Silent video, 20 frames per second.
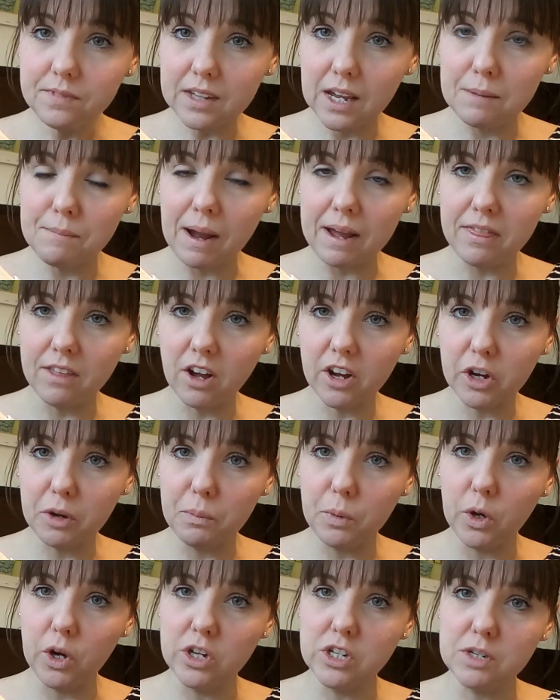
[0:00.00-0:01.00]
amount that I
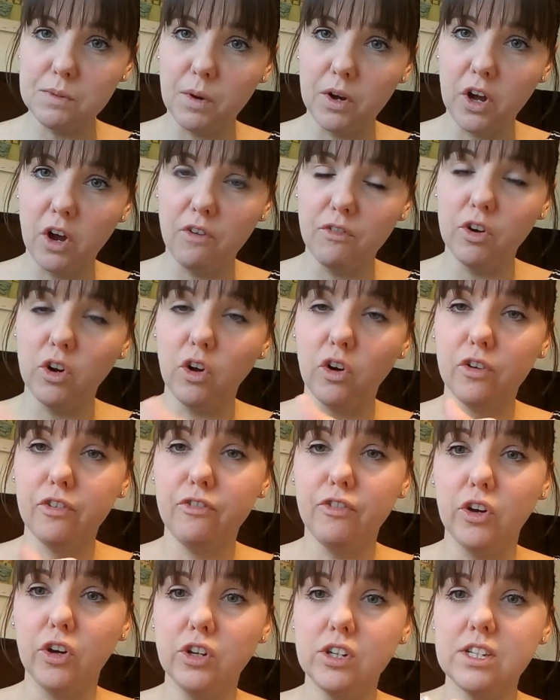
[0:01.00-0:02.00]
could put under my overlock
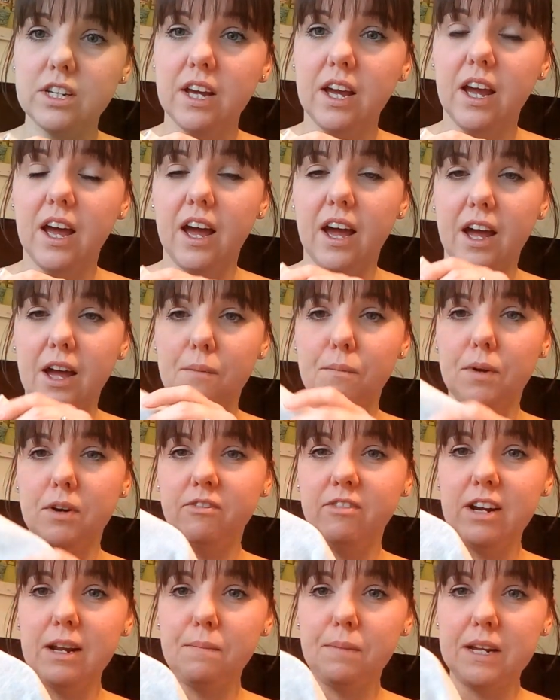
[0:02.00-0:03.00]
foot. But
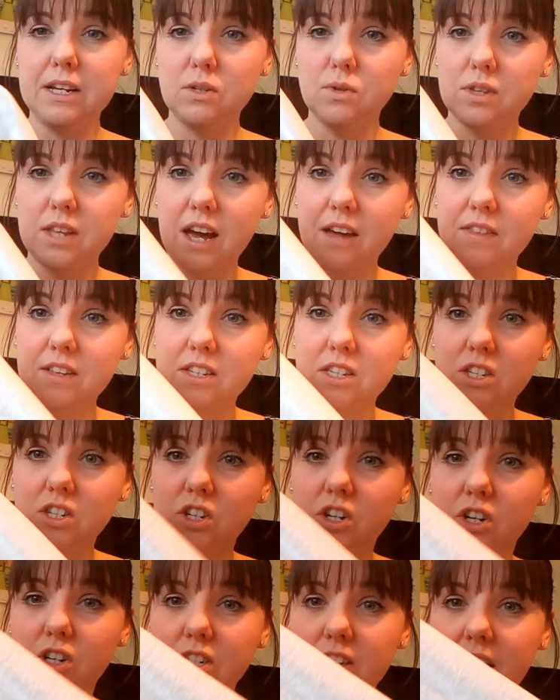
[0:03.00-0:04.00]
I'm really pleased with how this has
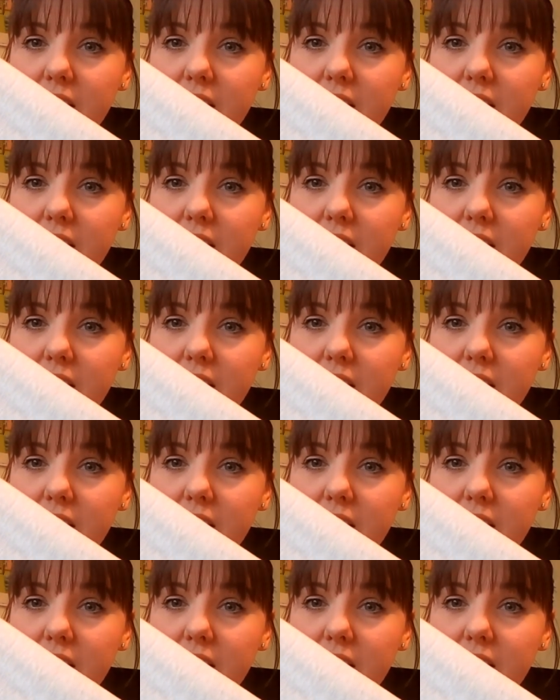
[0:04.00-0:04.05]
turned